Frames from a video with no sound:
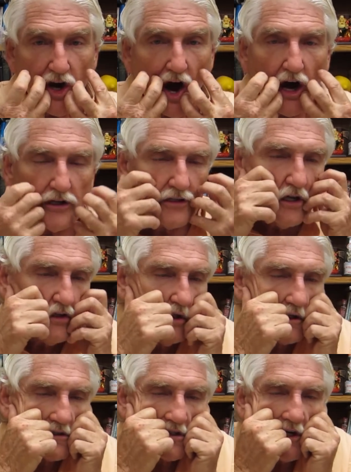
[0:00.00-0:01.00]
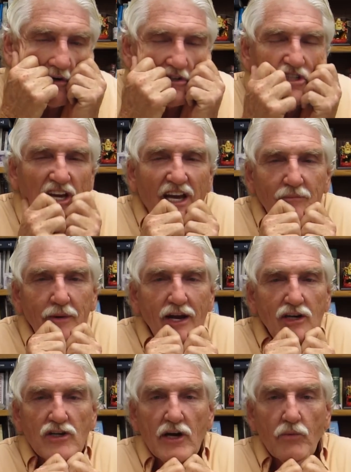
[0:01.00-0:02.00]
gaunt, you could see her skin
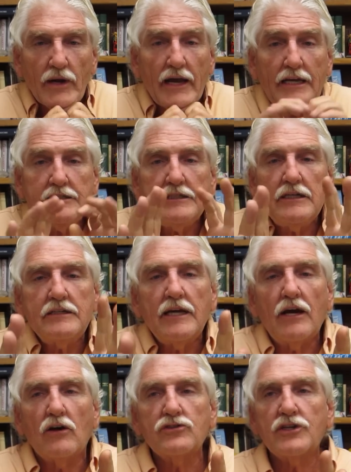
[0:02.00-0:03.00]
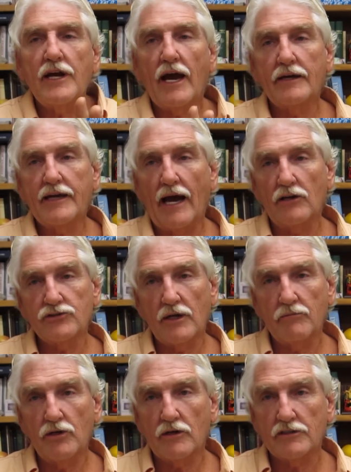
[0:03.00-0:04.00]
majorly, easy to tell she had
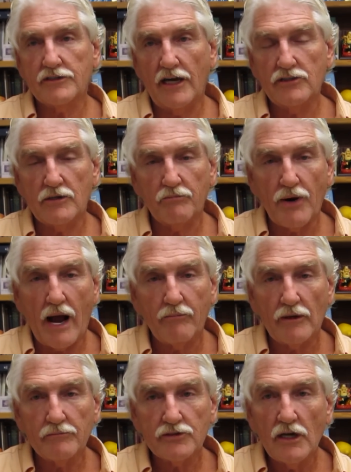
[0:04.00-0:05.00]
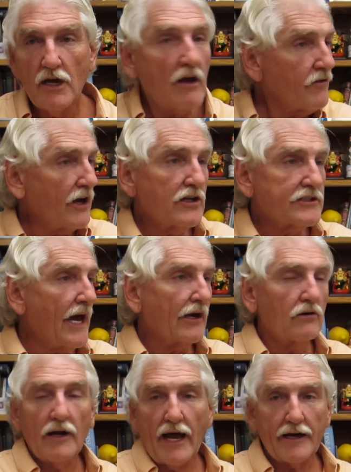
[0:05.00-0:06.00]
calcium utilization problems. They just had
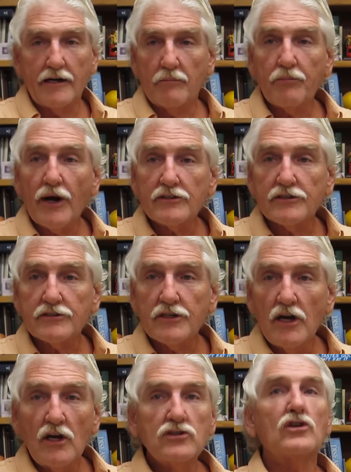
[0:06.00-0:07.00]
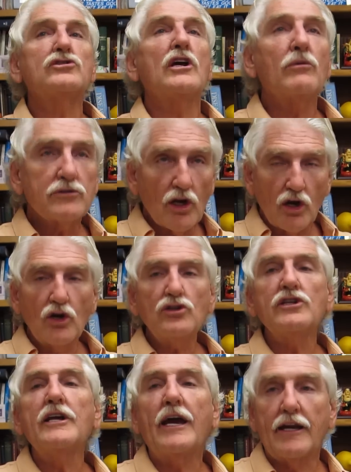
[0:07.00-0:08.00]
her on antidepressants. So she was
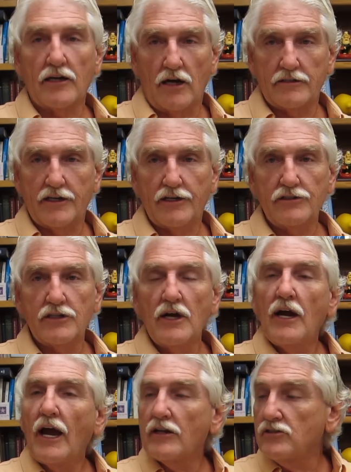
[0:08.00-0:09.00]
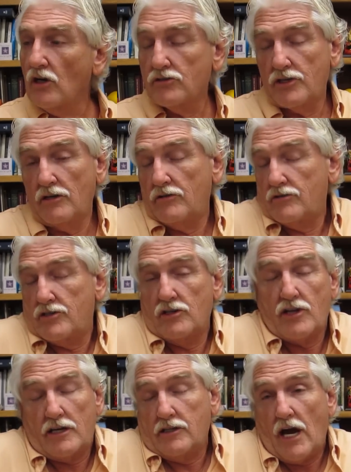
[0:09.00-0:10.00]
hallucinating on these, and so she
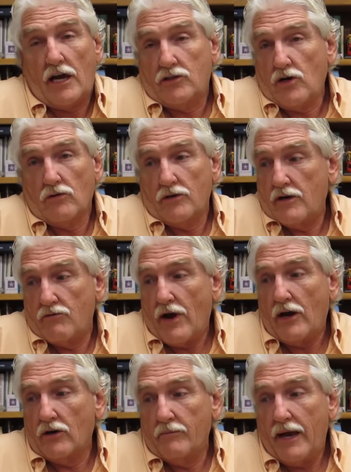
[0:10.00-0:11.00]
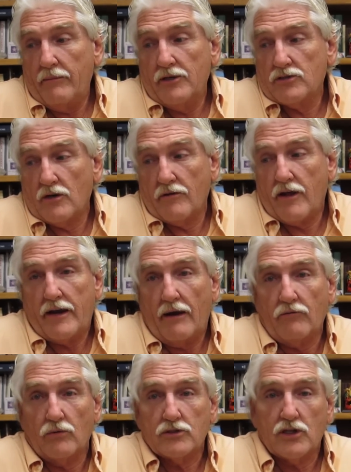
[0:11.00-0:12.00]
said God told her to drown her babies or the
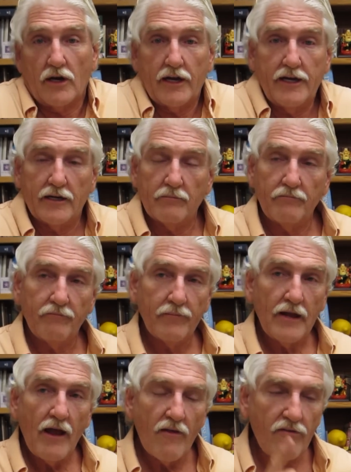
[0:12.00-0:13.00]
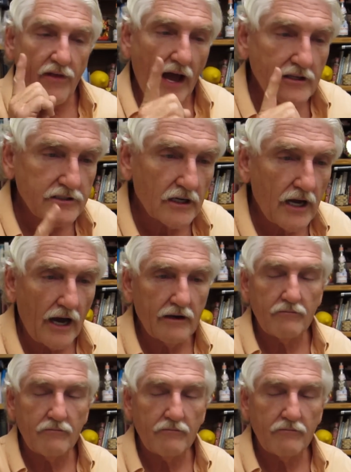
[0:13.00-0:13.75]
devil was going to get them. That's the kind